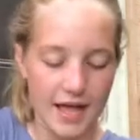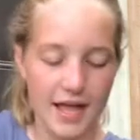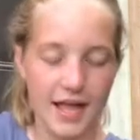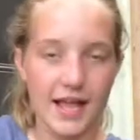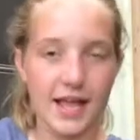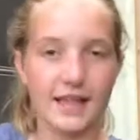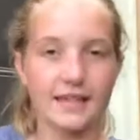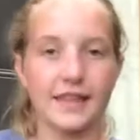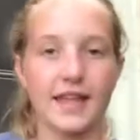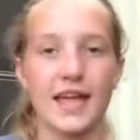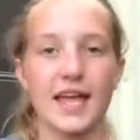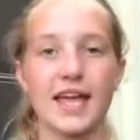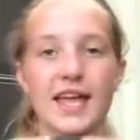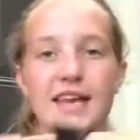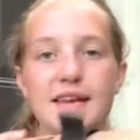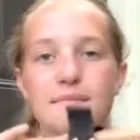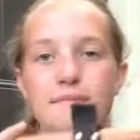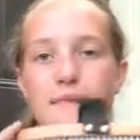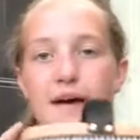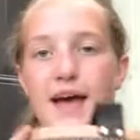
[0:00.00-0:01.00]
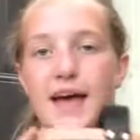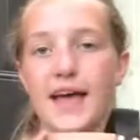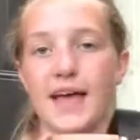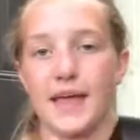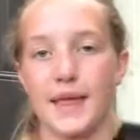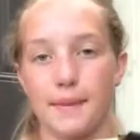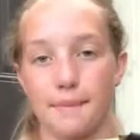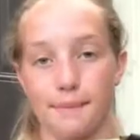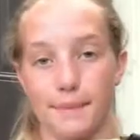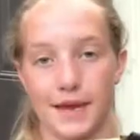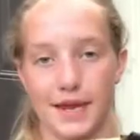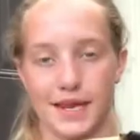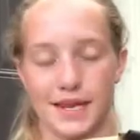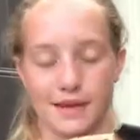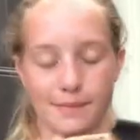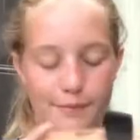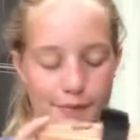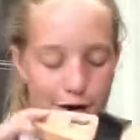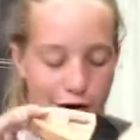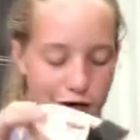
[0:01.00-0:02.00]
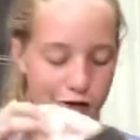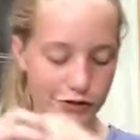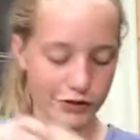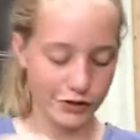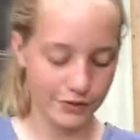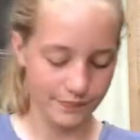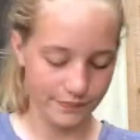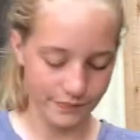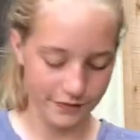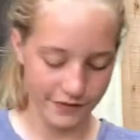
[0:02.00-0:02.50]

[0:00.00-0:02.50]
and then my medium brush.